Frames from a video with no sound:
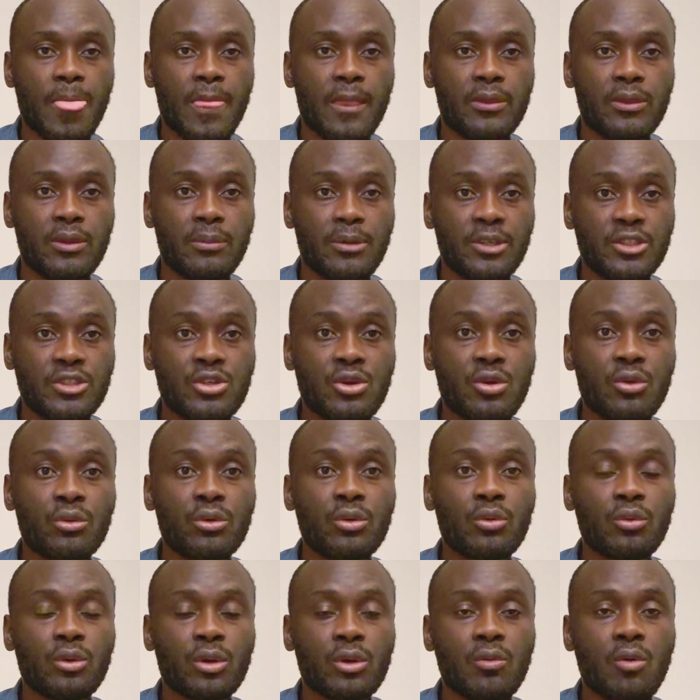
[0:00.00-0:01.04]

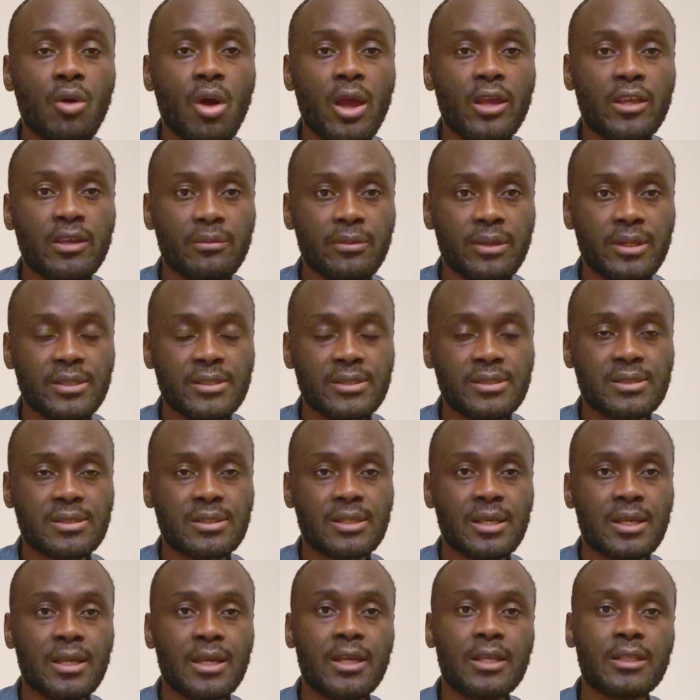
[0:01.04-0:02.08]
material requirements
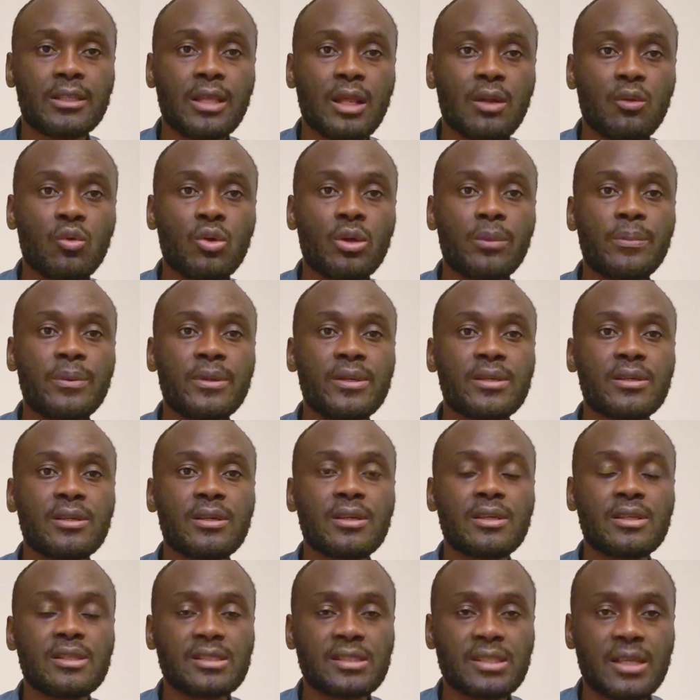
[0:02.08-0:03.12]
that will
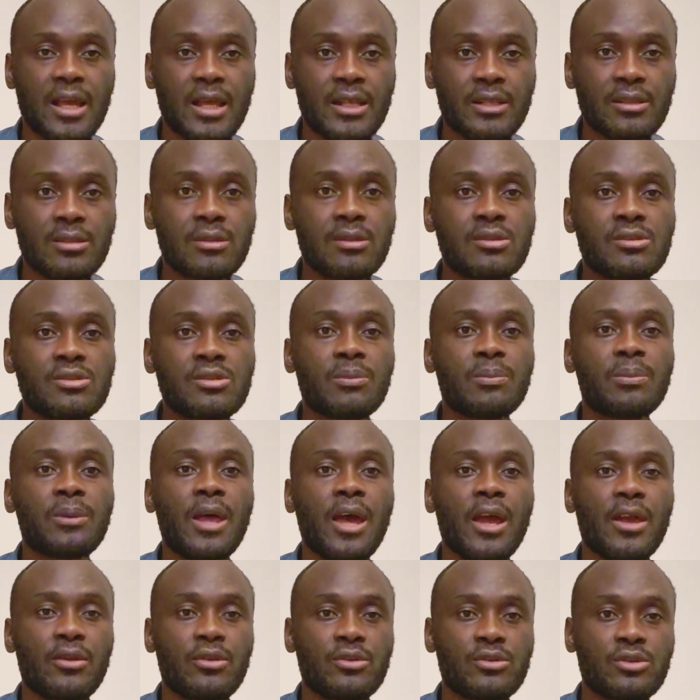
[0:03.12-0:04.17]
be sent to the
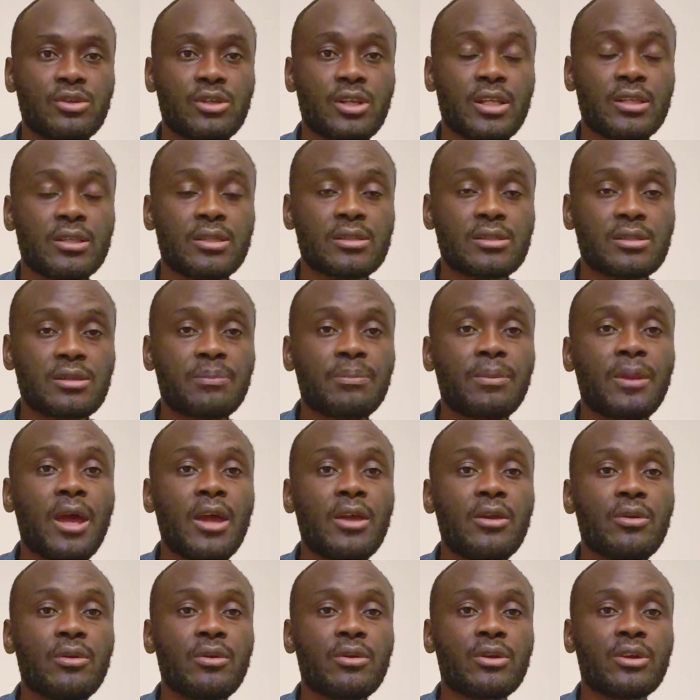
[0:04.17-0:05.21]
supplier, so that the
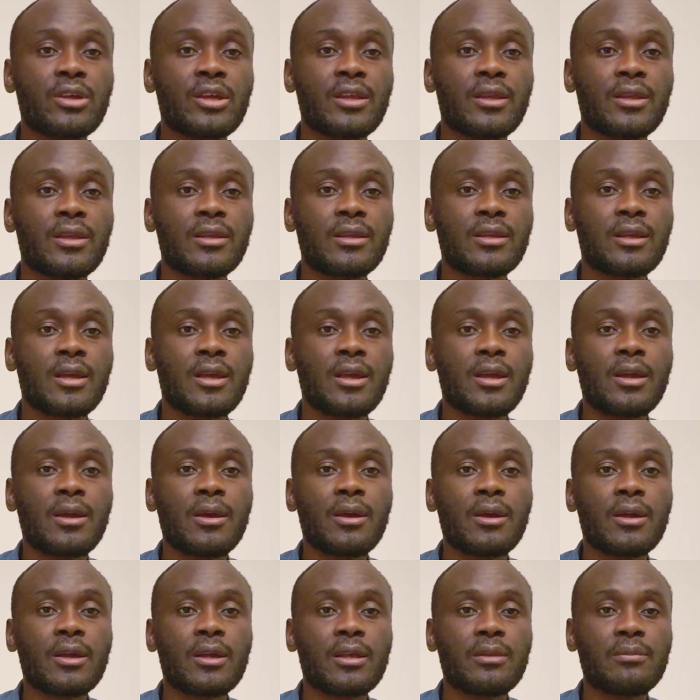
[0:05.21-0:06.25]
supplier can
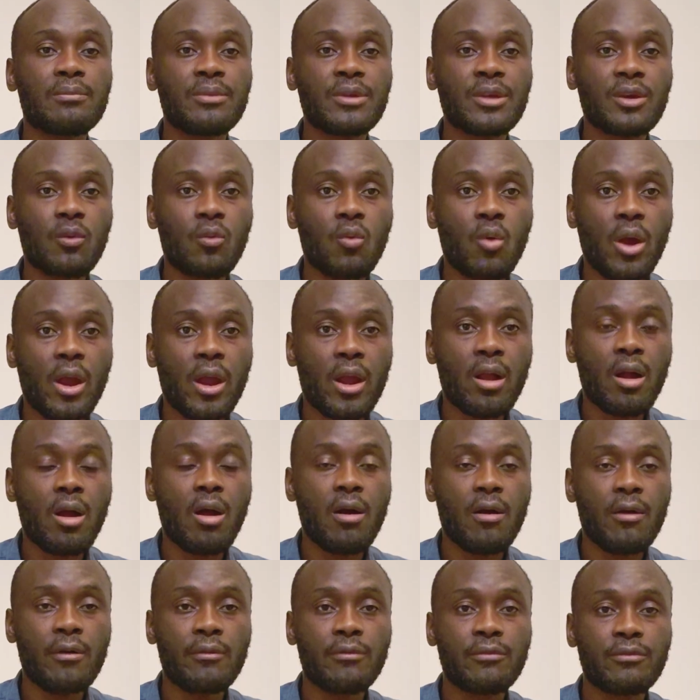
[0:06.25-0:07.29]
be aware
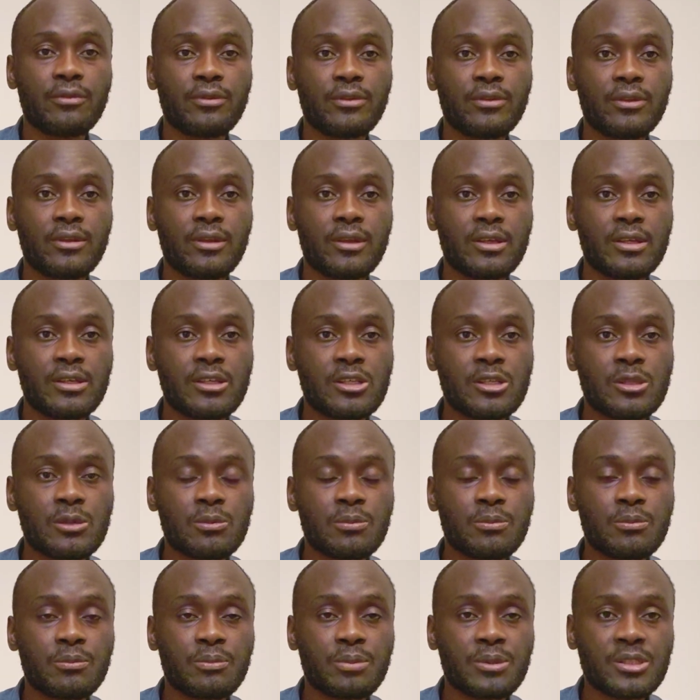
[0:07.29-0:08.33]
of the
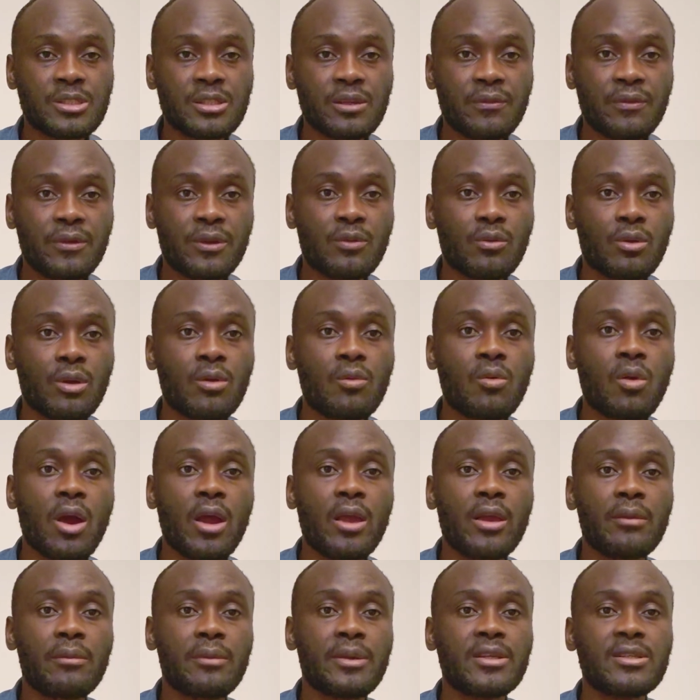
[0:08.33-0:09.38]
specific
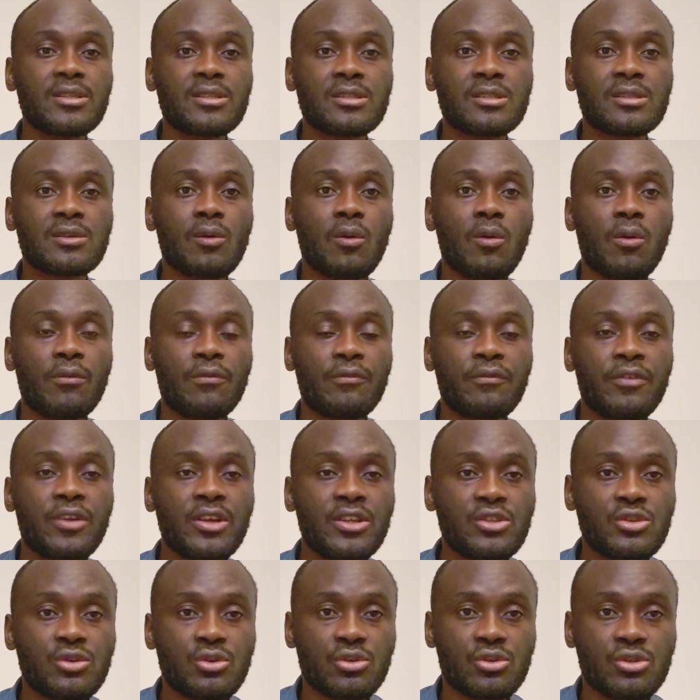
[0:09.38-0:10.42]
requirements or
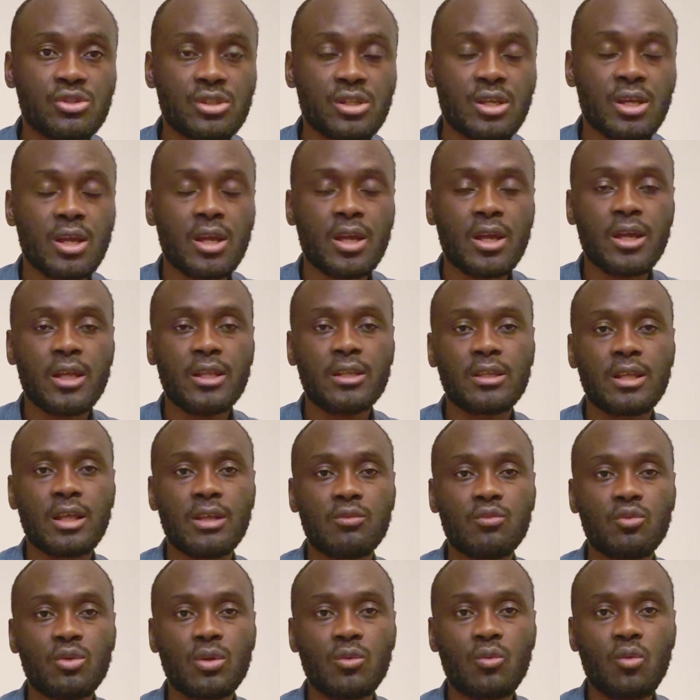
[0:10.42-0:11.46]
features that
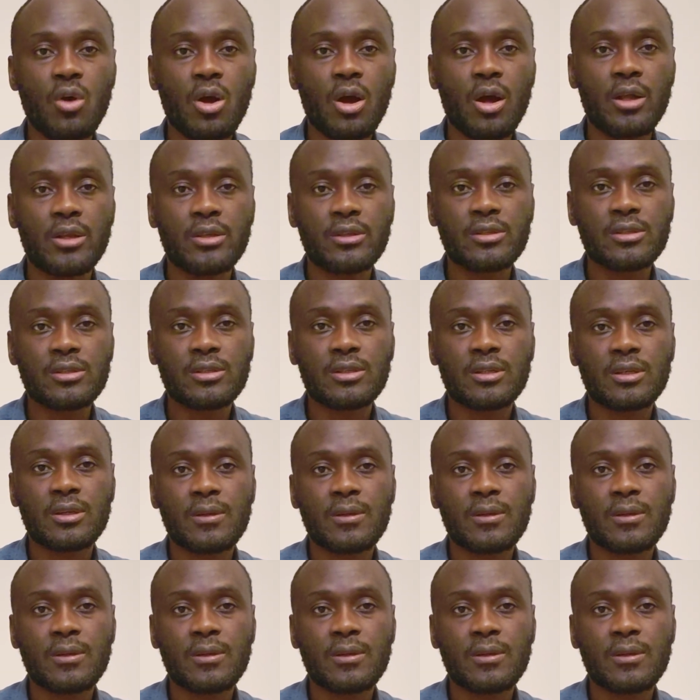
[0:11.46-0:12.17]
we want